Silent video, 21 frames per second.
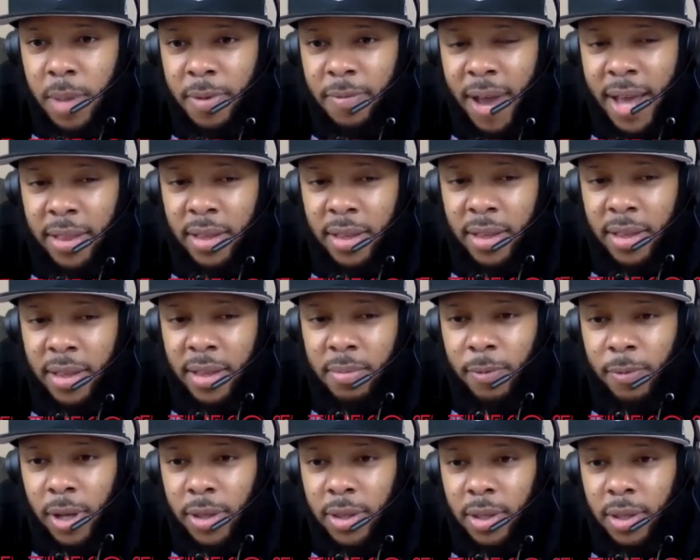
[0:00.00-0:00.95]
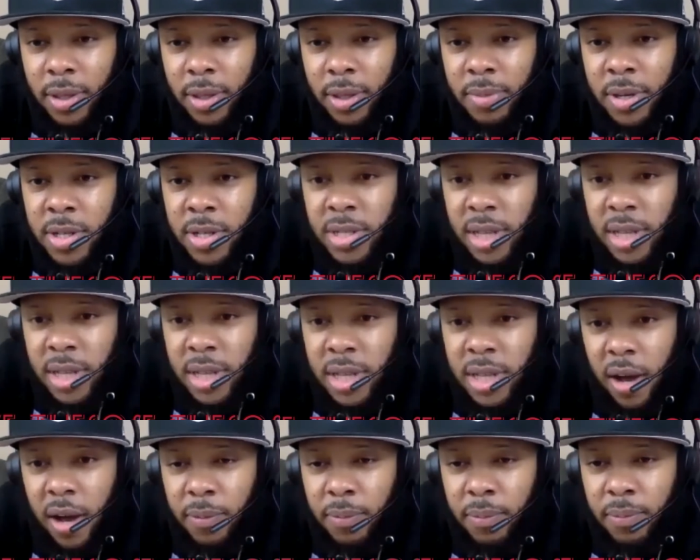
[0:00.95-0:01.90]
could have moved up and fought
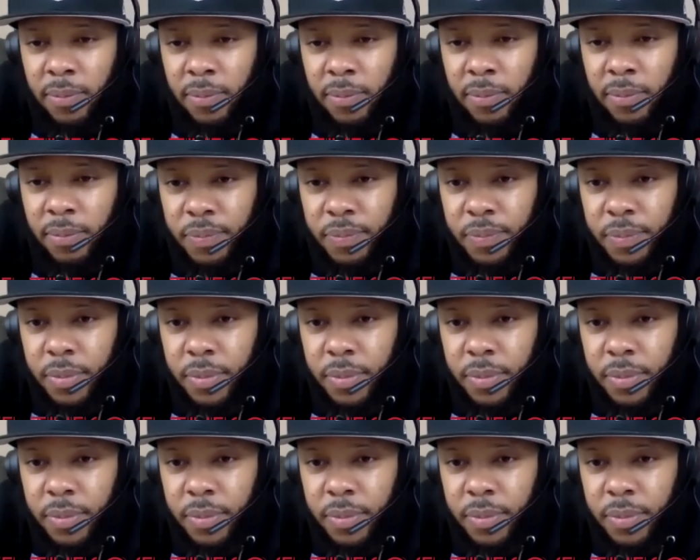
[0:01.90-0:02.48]
them years ago.